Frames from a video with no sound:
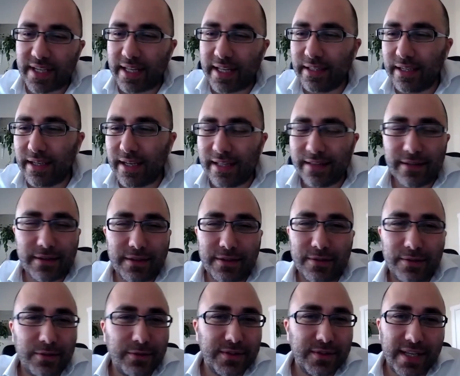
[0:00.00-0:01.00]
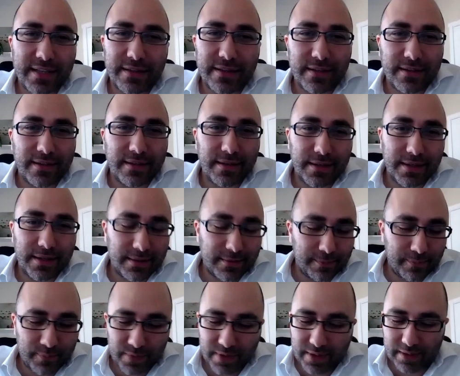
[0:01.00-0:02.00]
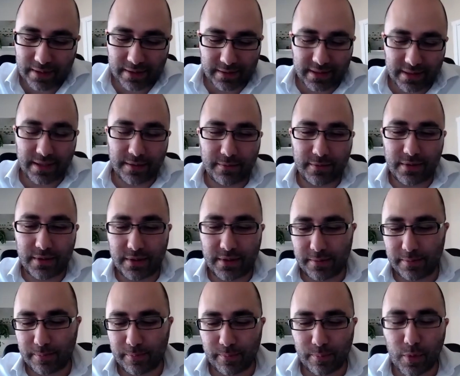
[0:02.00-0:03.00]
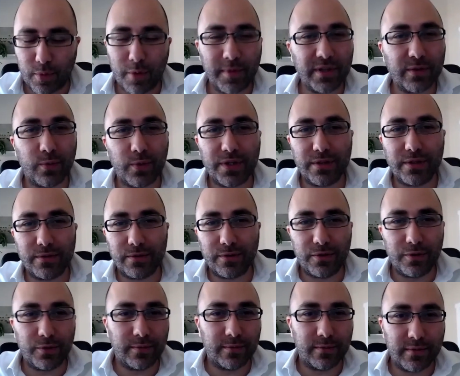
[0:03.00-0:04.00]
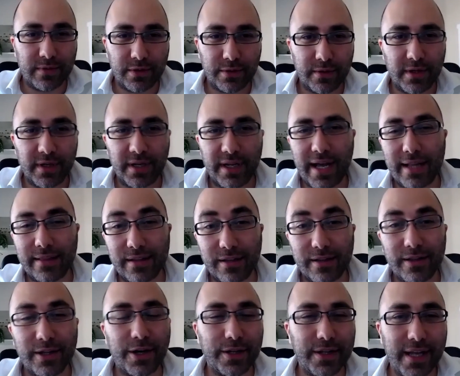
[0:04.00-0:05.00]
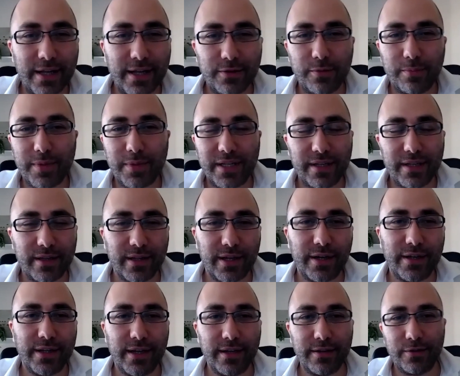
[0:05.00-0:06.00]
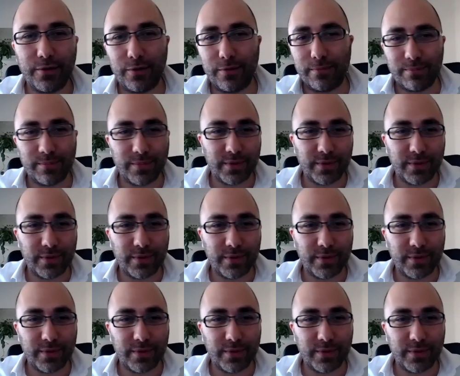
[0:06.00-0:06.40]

And you said that the moment when you got the clarinet, you played the clarinet, your